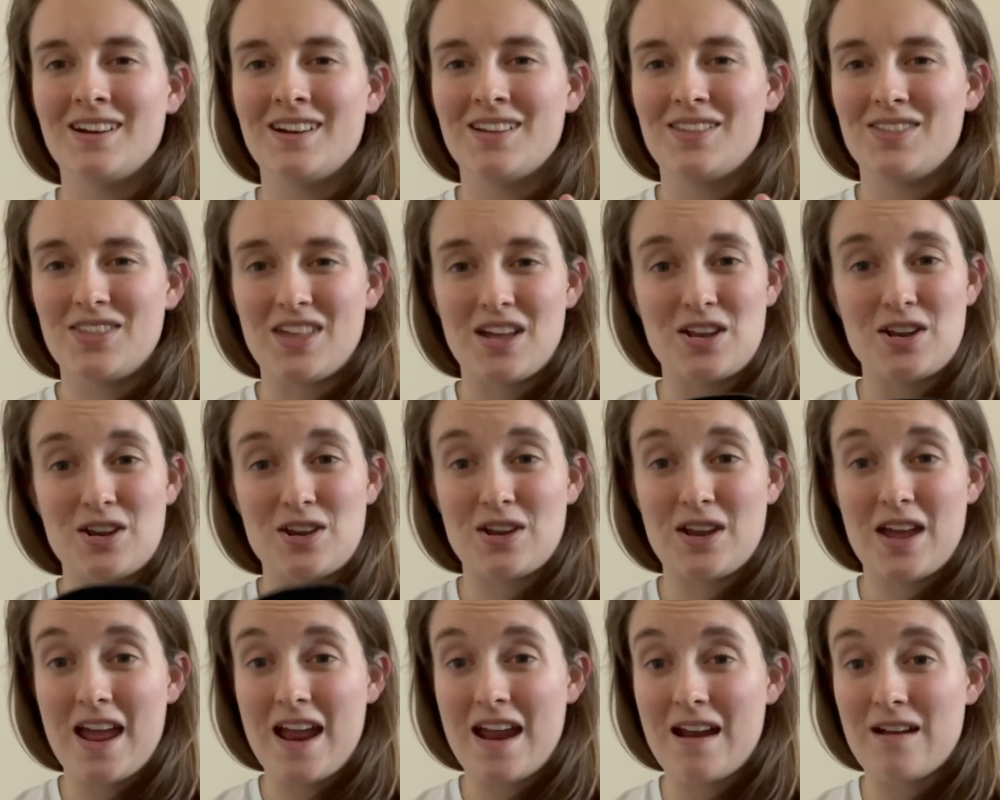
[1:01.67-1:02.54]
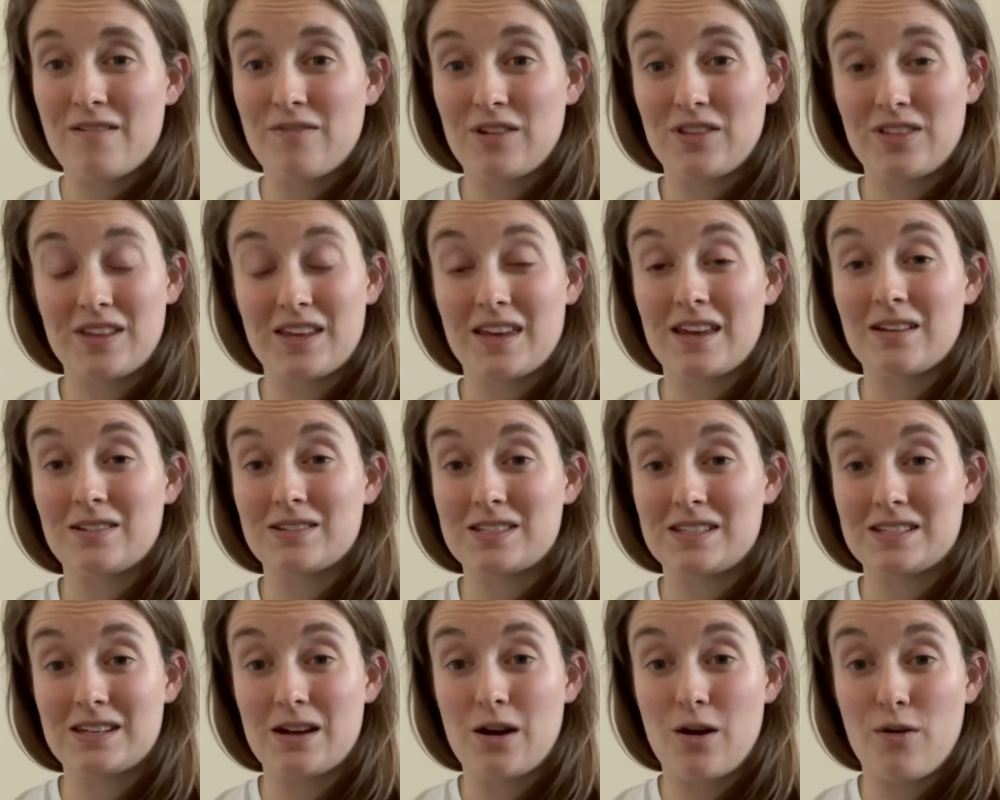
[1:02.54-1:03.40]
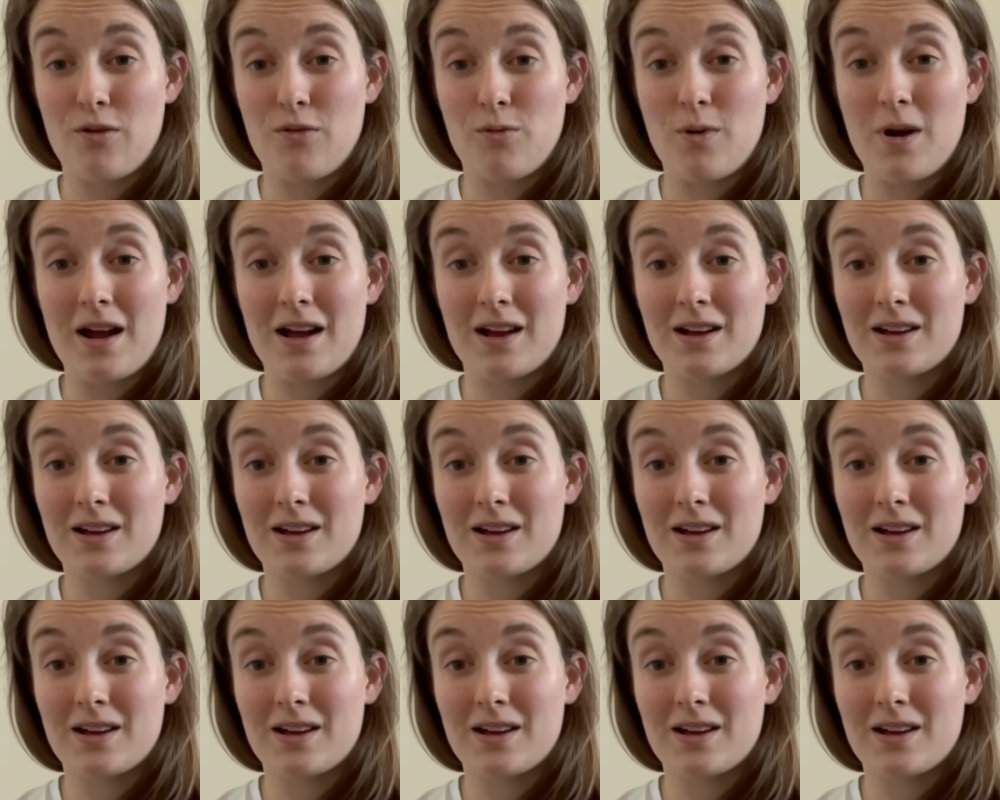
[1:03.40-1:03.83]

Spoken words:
then everything else is out of whack,